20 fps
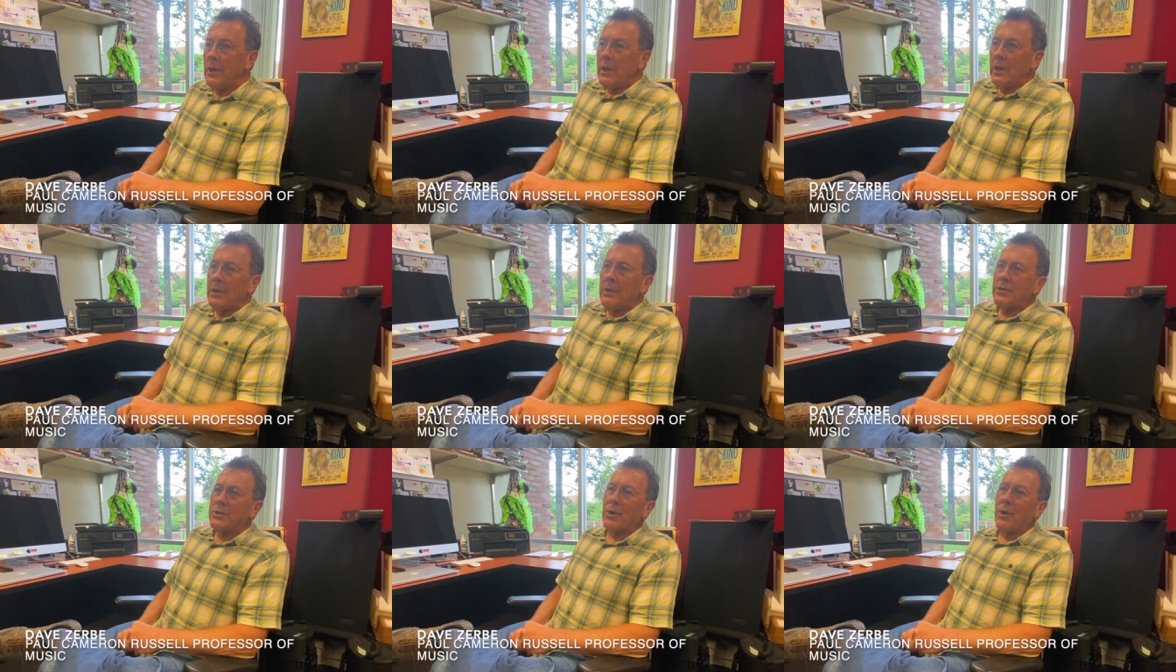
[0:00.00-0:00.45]

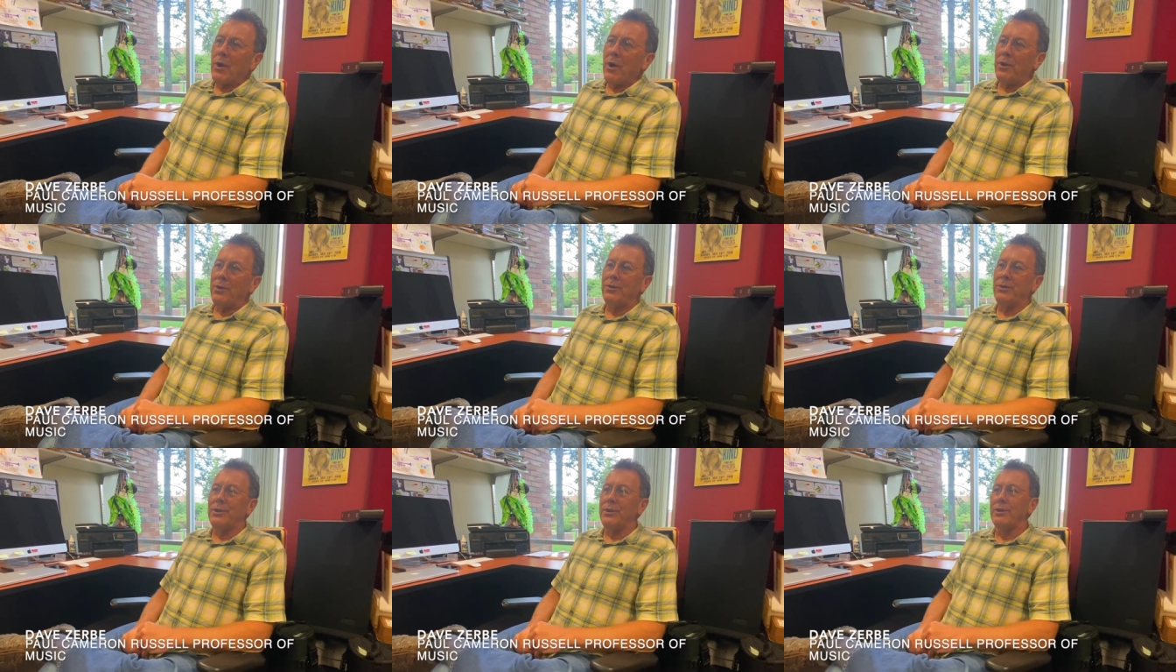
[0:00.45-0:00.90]
So
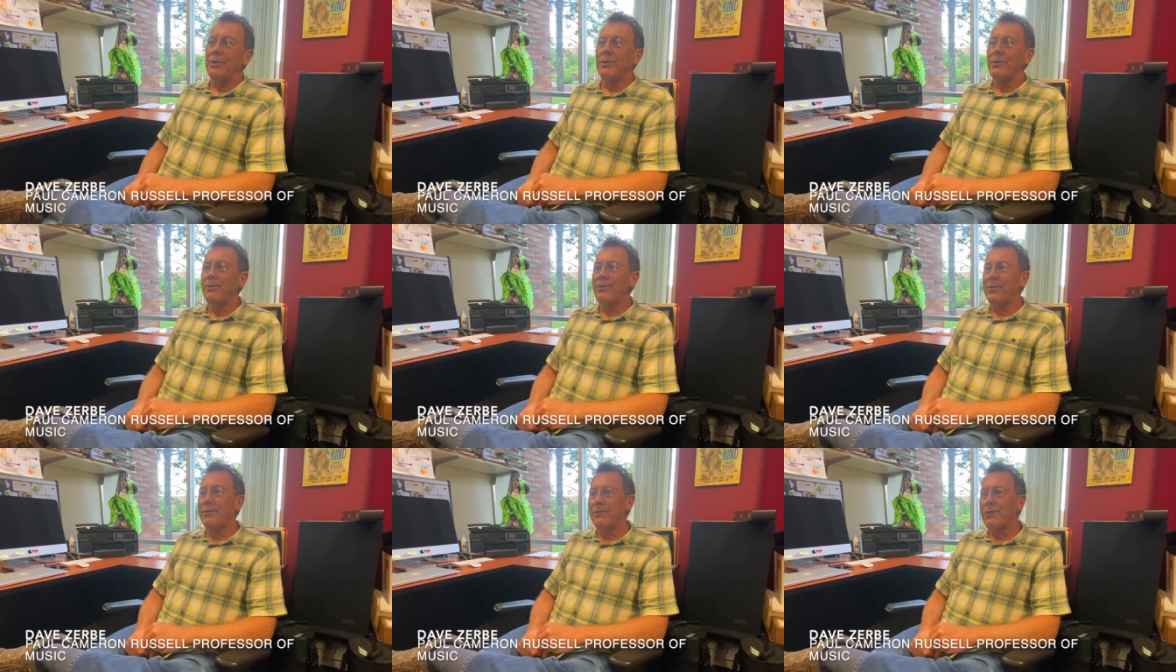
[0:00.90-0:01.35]
100
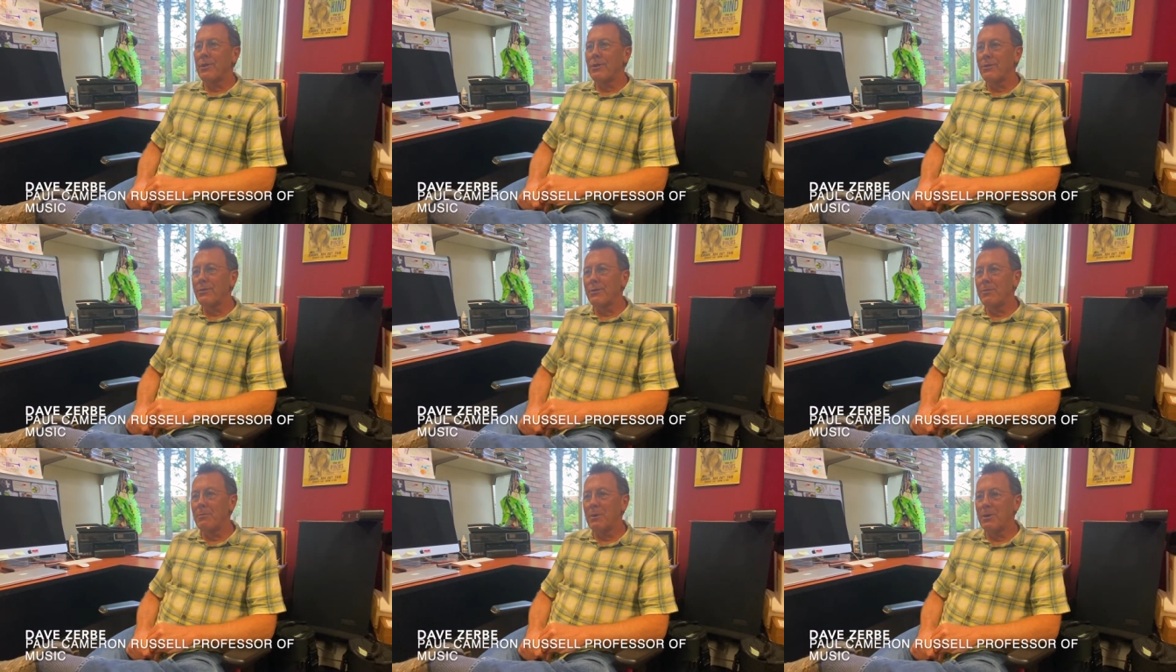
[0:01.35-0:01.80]
years of the
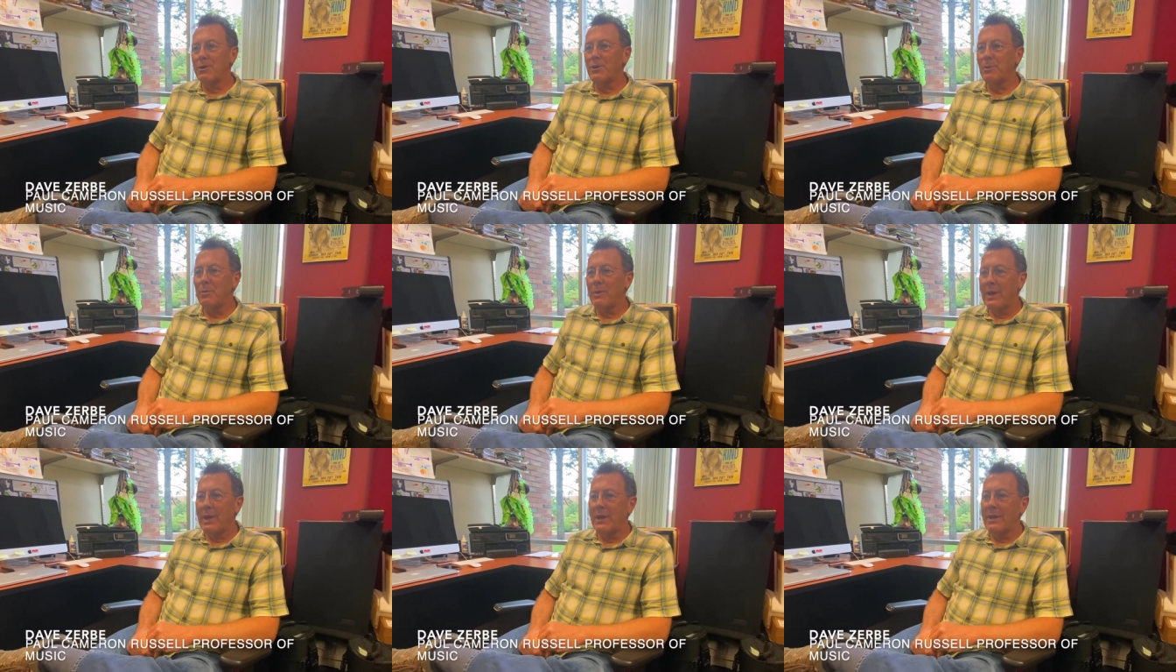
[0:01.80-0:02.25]
Kiltie Marching
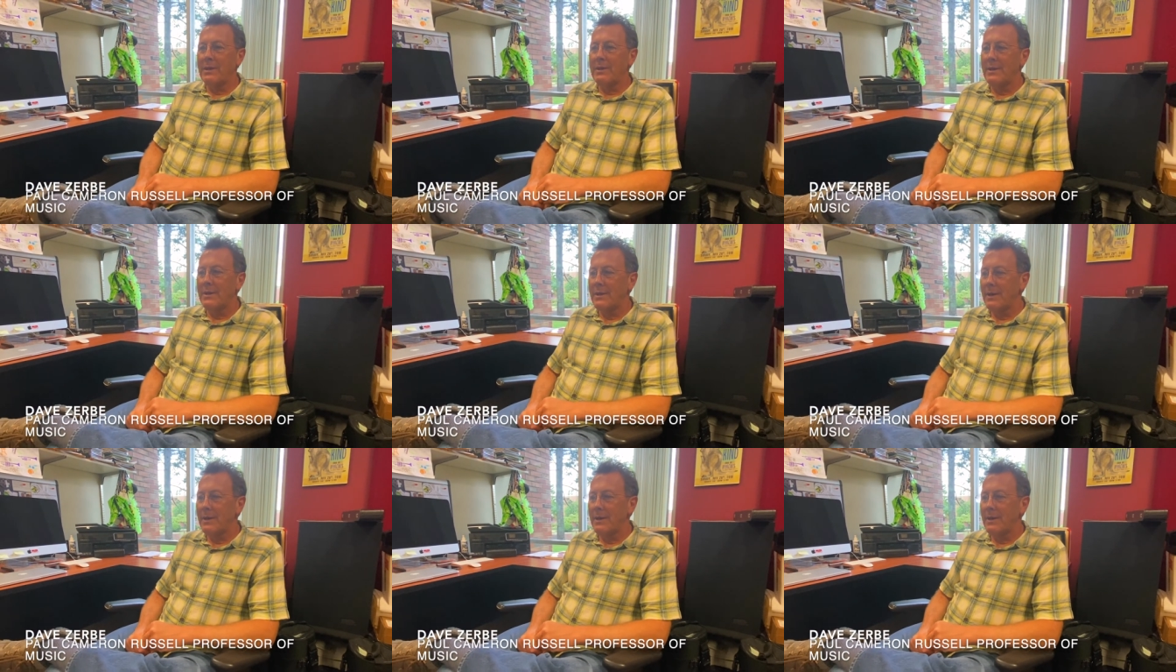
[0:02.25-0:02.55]
Band.